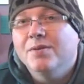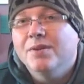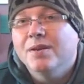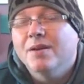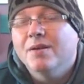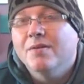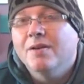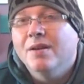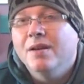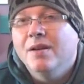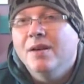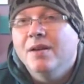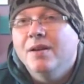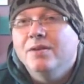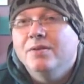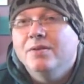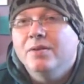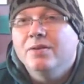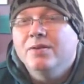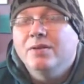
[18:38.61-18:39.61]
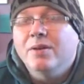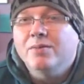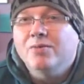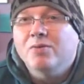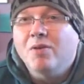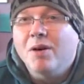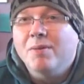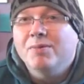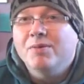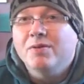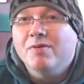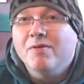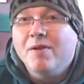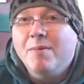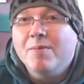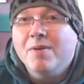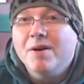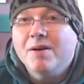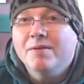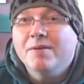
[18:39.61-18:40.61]
So do subscribe to
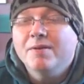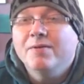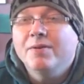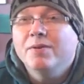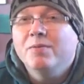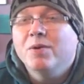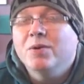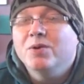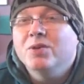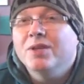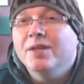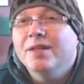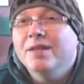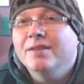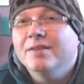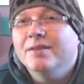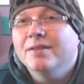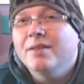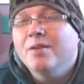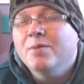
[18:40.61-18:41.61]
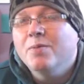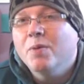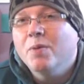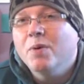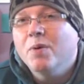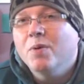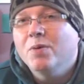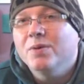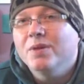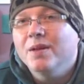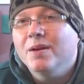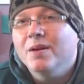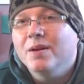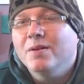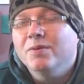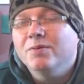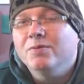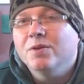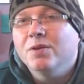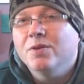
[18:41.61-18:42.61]
GovGun if you watch this, so you probably already
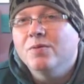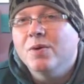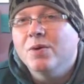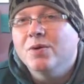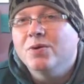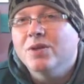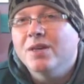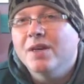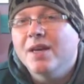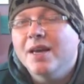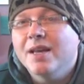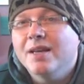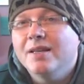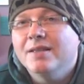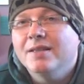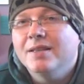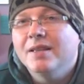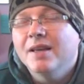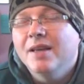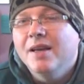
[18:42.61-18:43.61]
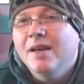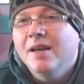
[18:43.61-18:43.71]
are, do watch it, and